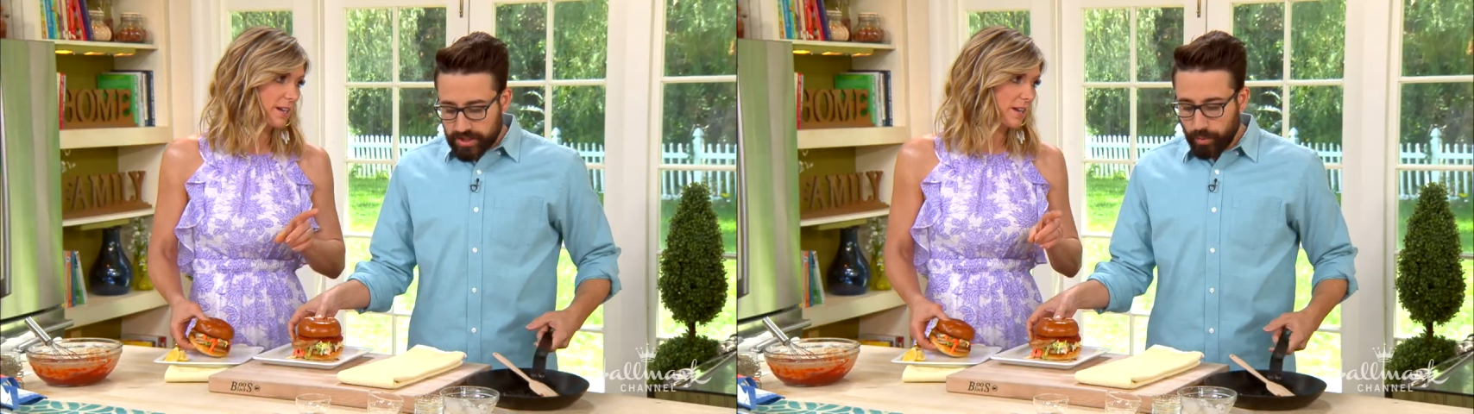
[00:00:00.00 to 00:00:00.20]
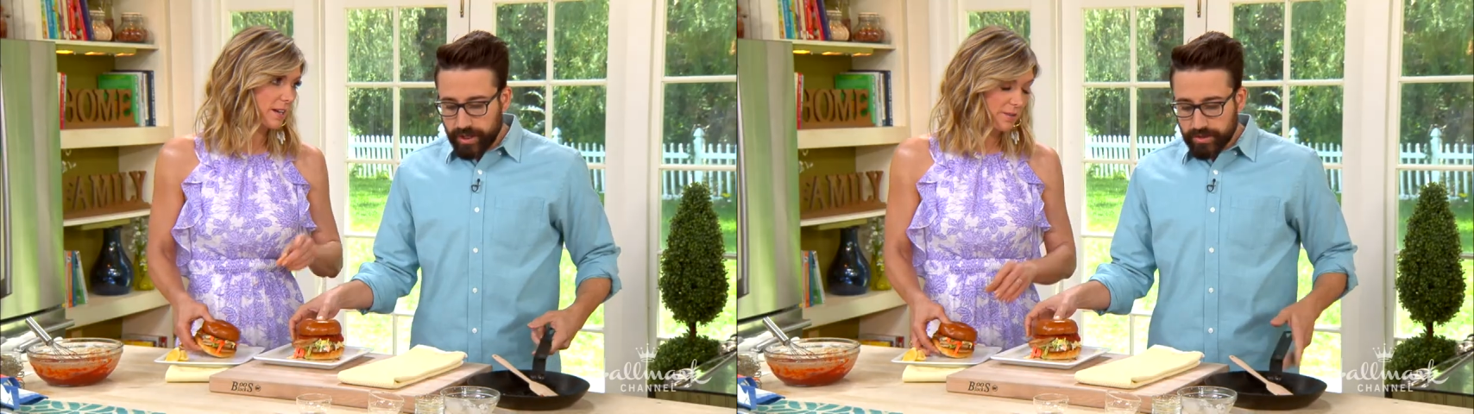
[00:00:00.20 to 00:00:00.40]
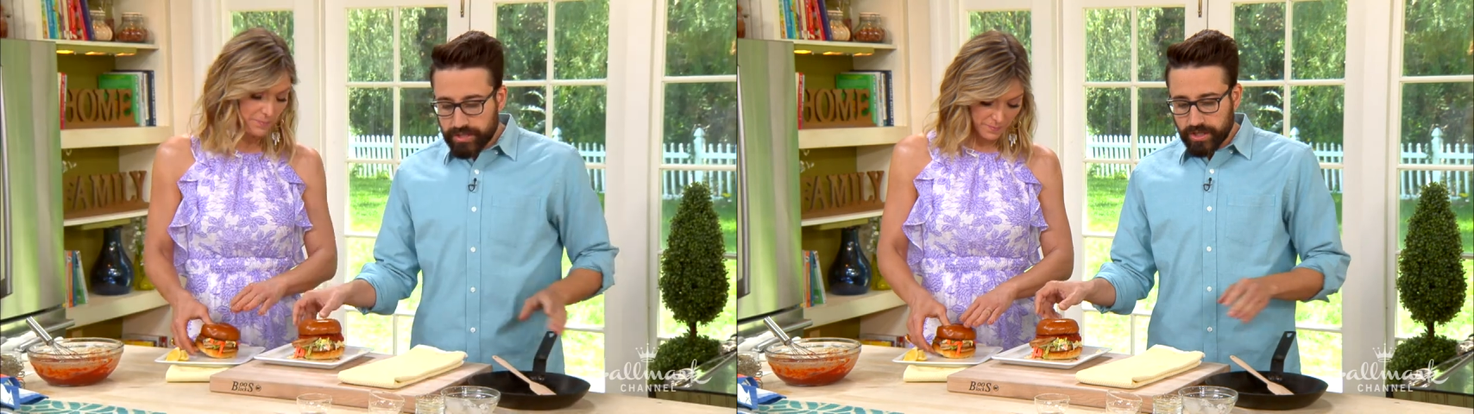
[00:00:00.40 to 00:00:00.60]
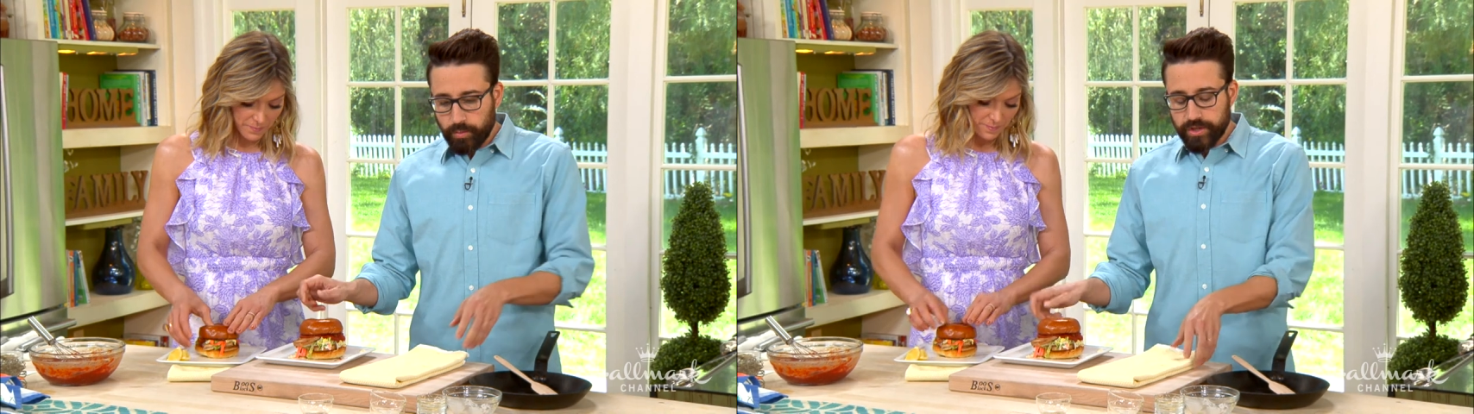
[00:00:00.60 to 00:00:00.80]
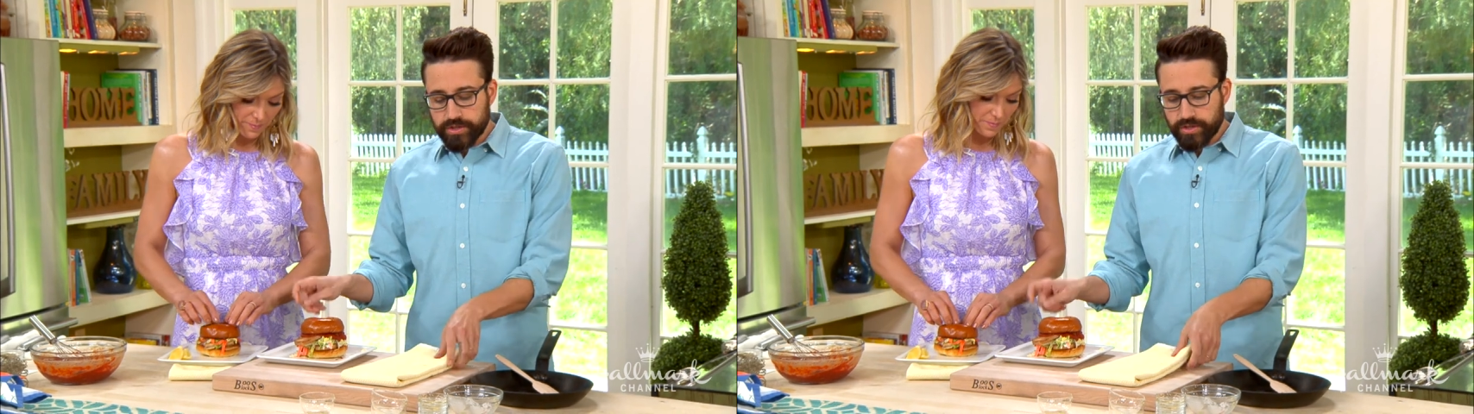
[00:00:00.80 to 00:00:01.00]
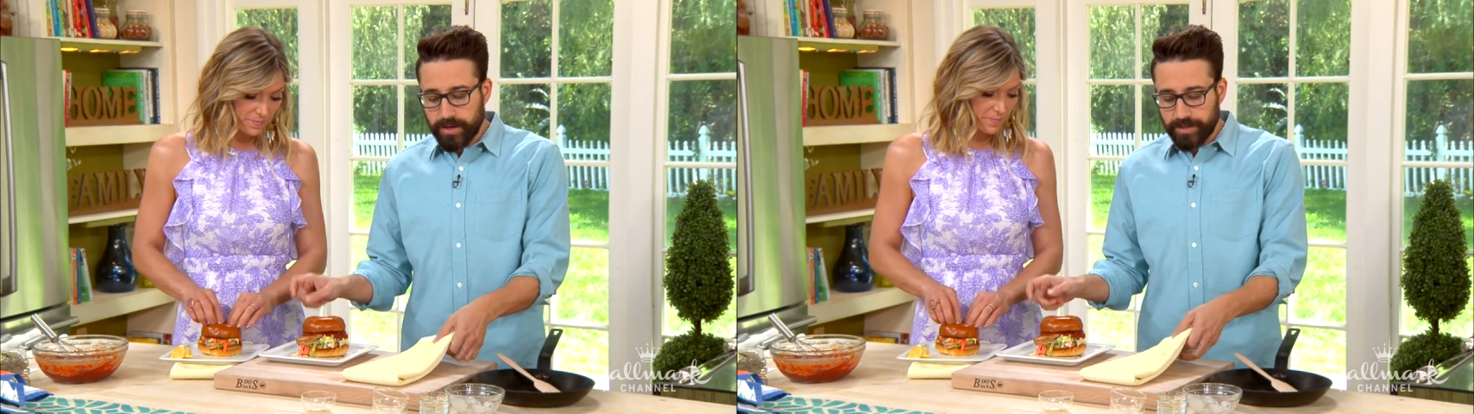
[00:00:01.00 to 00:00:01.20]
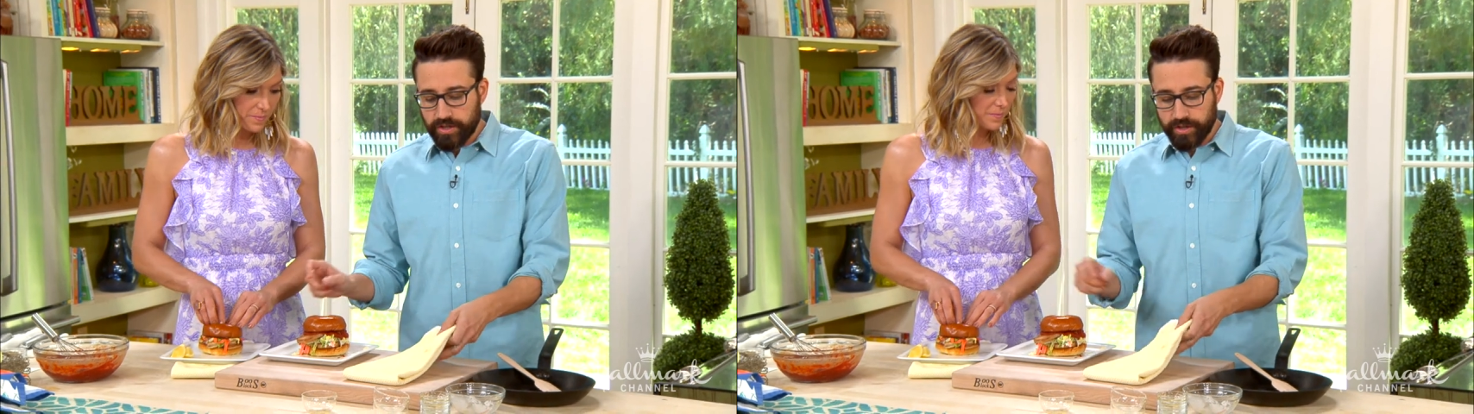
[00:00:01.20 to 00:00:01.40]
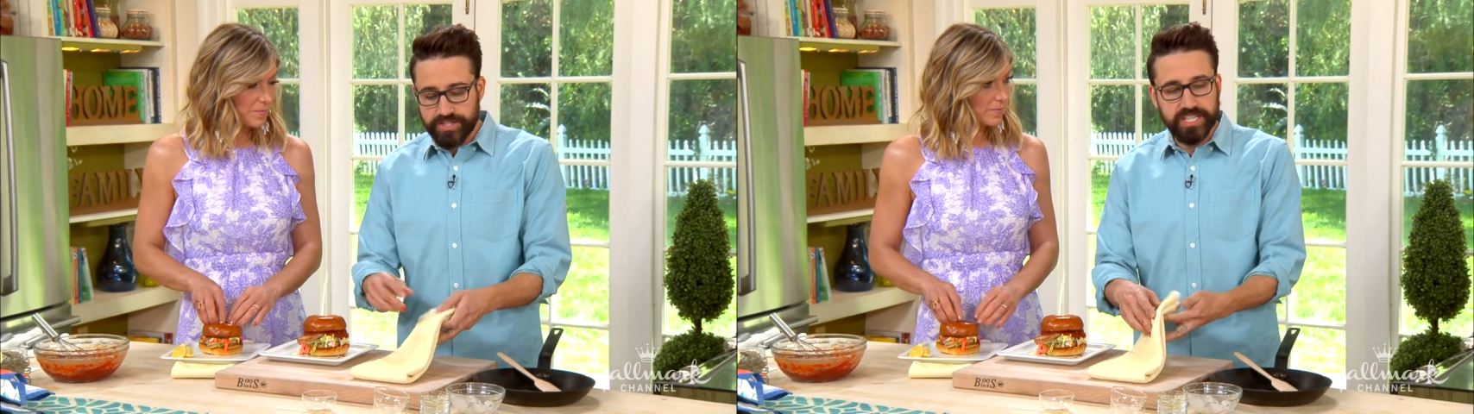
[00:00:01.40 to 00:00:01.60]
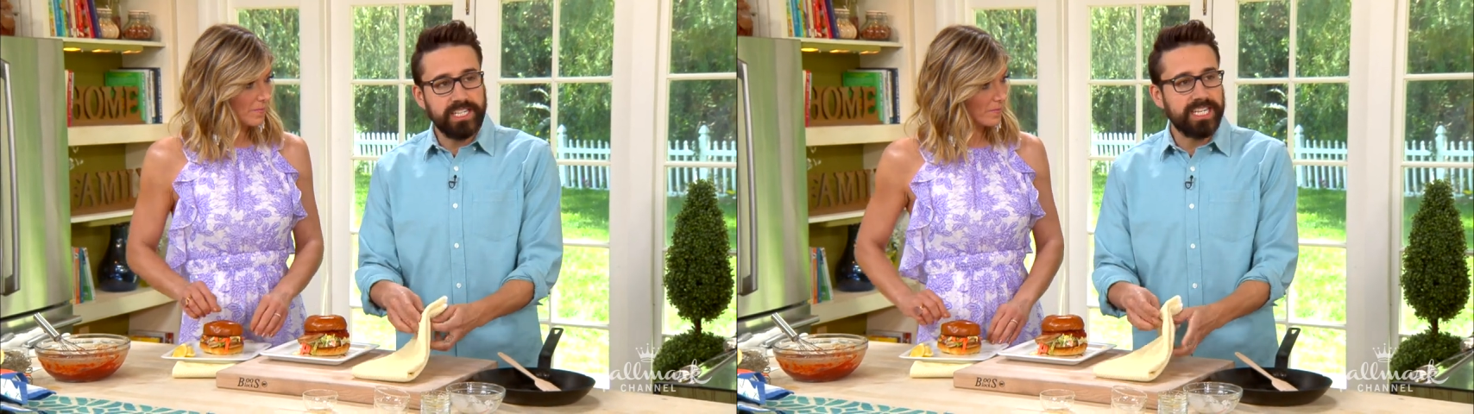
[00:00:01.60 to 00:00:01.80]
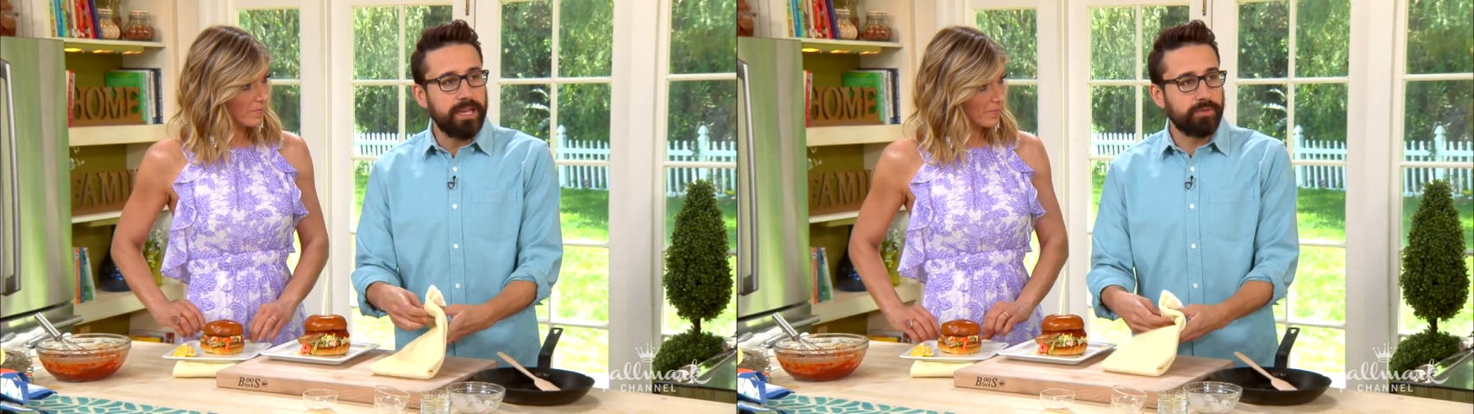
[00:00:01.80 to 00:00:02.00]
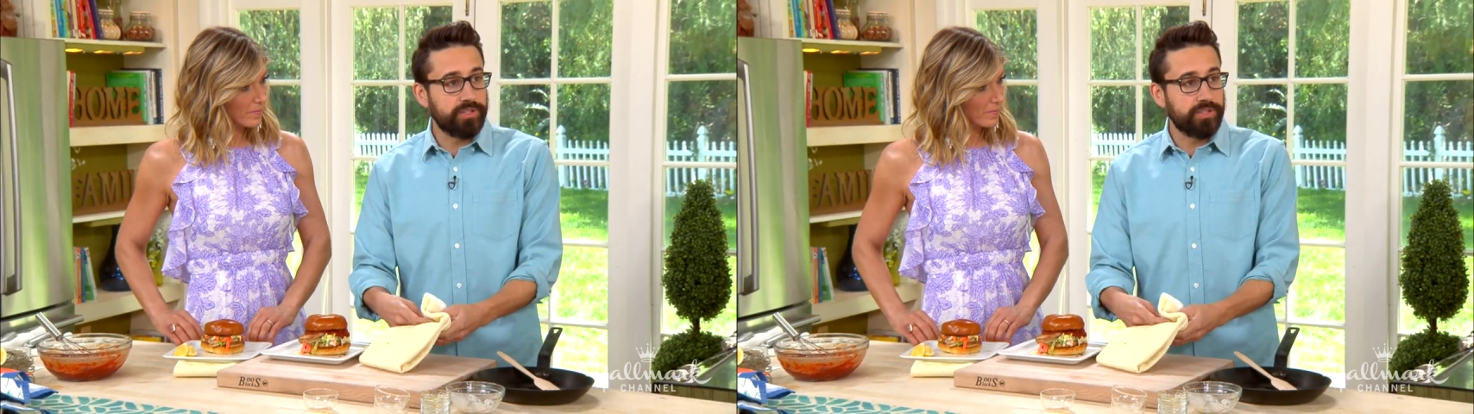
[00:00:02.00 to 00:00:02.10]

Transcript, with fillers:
Speaker 1: So we use a company called Sea to Table.